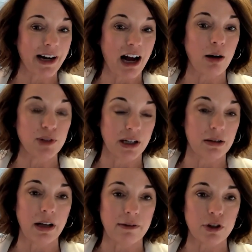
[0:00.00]
out how I'm going to
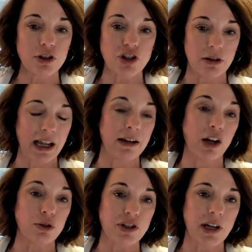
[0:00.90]
leverage and
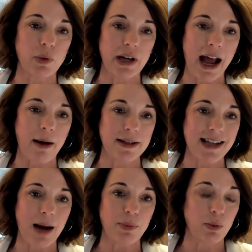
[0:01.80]
understand what is
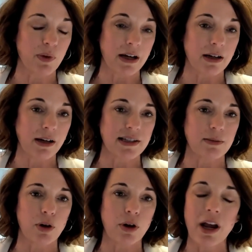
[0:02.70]
happening with that
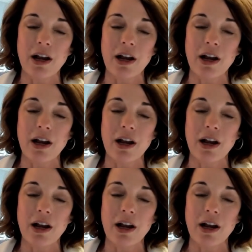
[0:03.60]
customer.